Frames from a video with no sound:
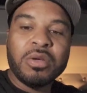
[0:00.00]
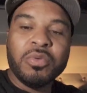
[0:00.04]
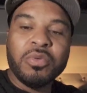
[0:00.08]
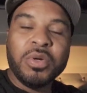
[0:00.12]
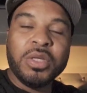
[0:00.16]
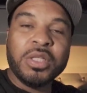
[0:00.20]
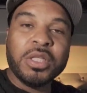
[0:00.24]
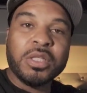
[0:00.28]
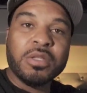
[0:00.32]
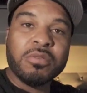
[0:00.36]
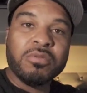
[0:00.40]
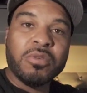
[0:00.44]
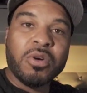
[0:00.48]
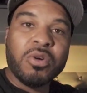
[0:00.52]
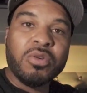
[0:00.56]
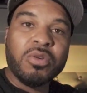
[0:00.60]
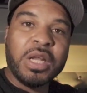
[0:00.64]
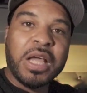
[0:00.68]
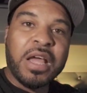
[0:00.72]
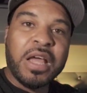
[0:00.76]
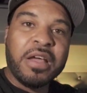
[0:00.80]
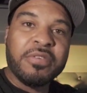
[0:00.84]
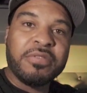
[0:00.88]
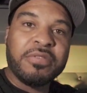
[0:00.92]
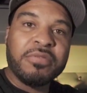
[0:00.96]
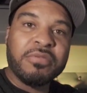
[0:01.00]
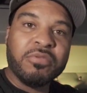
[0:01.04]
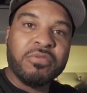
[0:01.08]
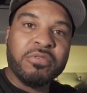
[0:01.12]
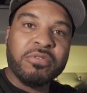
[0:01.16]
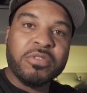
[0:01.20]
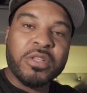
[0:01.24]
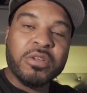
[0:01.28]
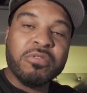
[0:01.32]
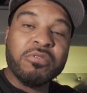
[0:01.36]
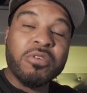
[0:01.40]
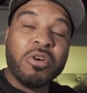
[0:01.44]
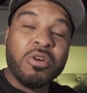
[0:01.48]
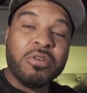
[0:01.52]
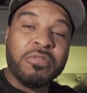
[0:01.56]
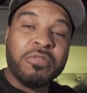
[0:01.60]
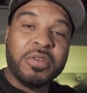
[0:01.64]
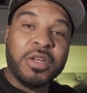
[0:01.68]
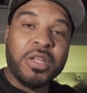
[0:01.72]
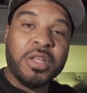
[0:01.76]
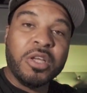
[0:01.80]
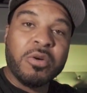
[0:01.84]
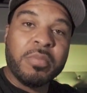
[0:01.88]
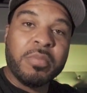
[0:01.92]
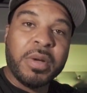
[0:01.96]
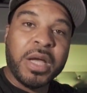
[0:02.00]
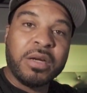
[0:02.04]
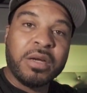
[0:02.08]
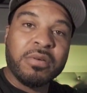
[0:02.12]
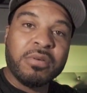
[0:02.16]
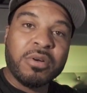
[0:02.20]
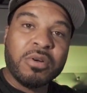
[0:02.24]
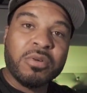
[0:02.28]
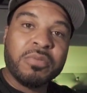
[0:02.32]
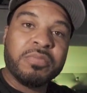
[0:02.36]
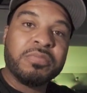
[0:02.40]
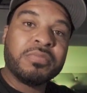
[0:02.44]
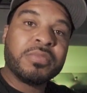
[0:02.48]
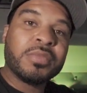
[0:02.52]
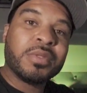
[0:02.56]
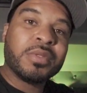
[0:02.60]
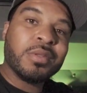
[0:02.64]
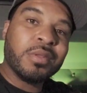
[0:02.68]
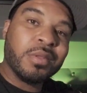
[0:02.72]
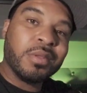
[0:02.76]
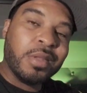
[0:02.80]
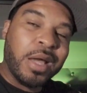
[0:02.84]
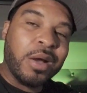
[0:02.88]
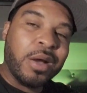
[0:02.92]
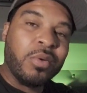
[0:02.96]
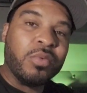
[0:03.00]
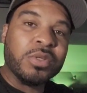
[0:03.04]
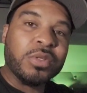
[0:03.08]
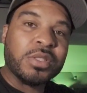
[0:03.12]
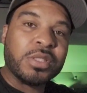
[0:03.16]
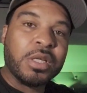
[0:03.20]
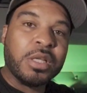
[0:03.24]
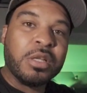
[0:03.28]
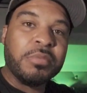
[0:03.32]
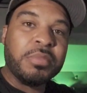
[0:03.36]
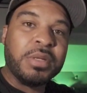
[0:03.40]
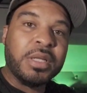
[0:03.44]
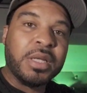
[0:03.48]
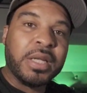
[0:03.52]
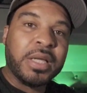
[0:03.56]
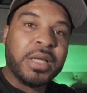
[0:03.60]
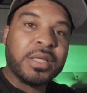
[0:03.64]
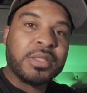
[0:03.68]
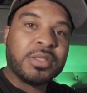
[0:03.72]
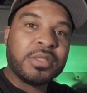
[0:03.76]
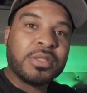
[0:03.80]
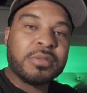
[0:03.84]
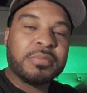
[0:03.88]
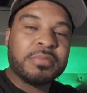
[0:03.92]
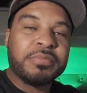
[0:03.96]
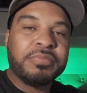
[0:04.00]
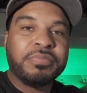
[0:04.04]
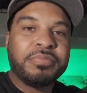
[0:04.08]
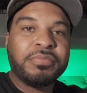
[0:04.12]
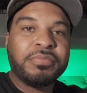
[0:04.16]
we did the Rode Lav, the Rode Video Micro. That one's going to be next.